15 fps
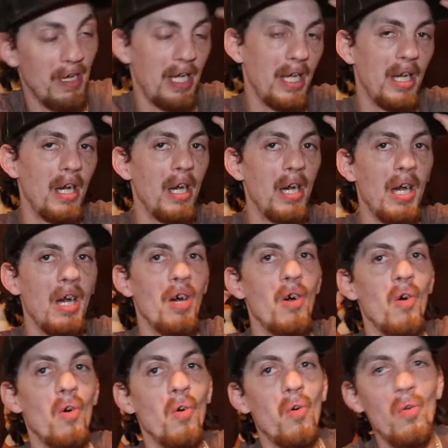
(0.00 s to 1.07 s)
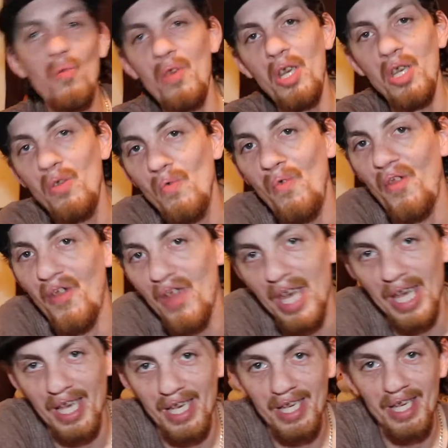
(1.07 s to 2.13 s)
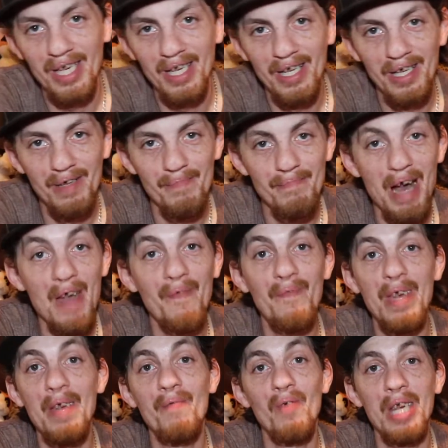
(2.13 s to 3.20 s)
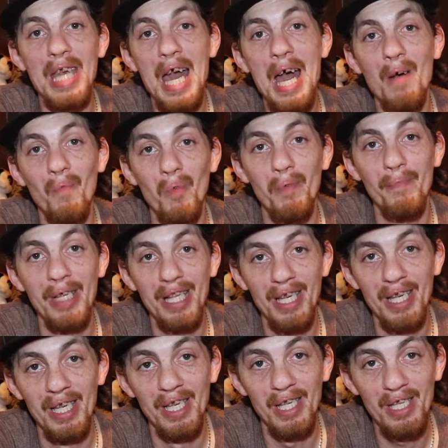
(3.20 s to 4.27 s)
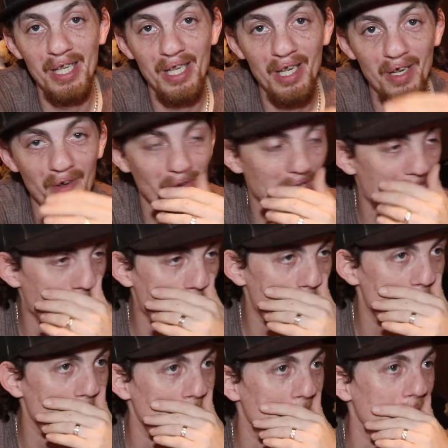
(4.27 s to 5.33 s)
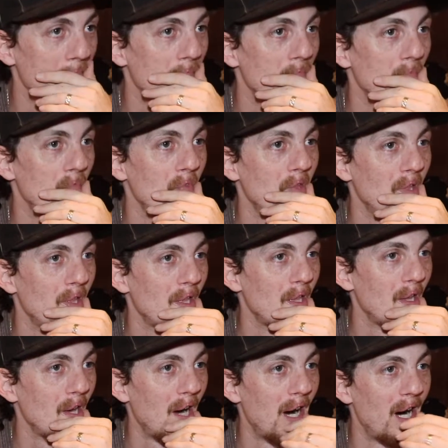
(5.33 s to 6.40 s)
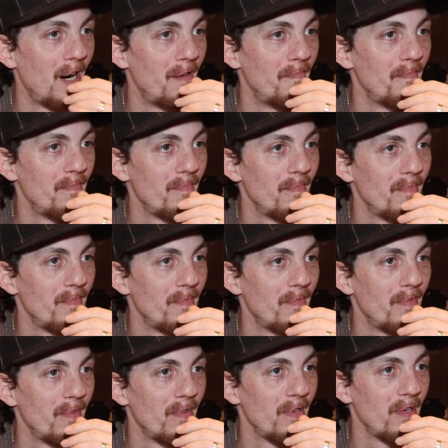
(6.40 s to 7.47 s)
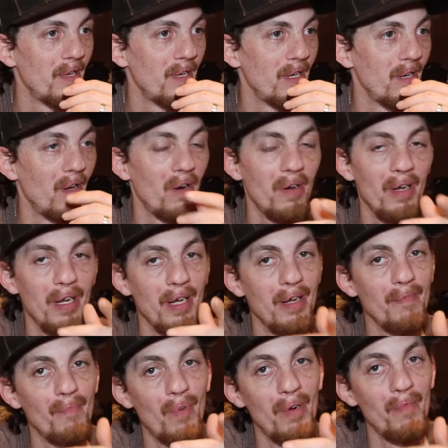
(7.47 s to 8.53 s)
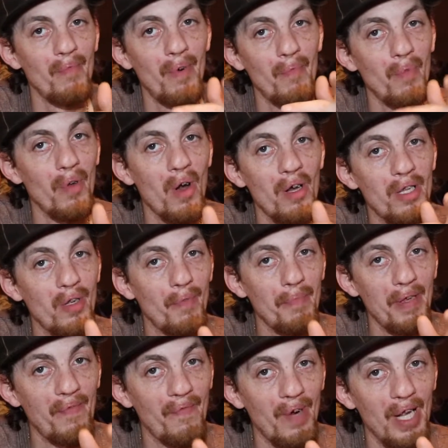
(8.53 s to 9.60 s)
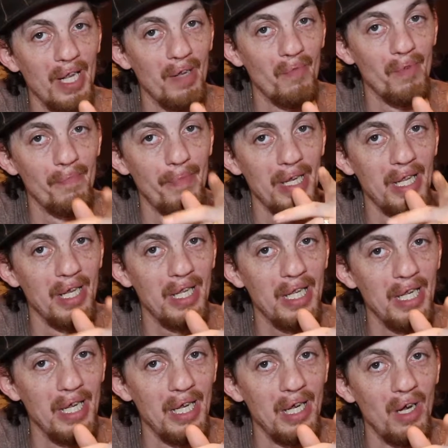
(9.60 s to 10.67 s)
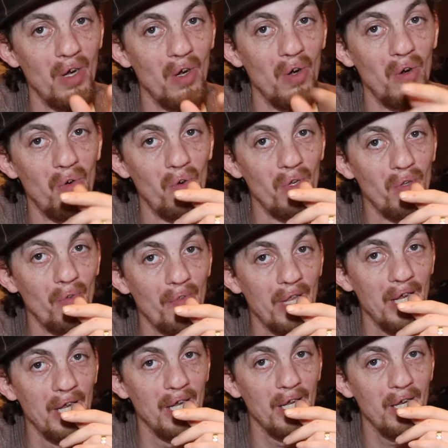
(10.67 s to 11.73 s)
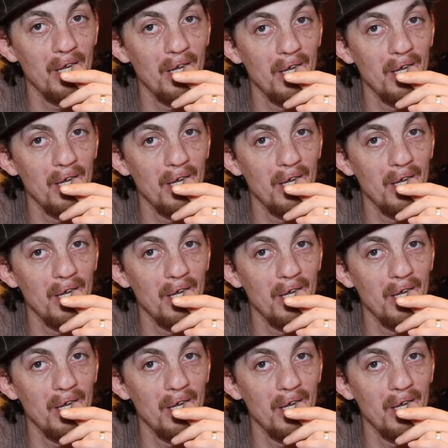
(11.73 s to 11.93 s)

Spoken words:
right? Who do you think my favorite Catwoman is? Okay? You know, what would also funny would be to see who you think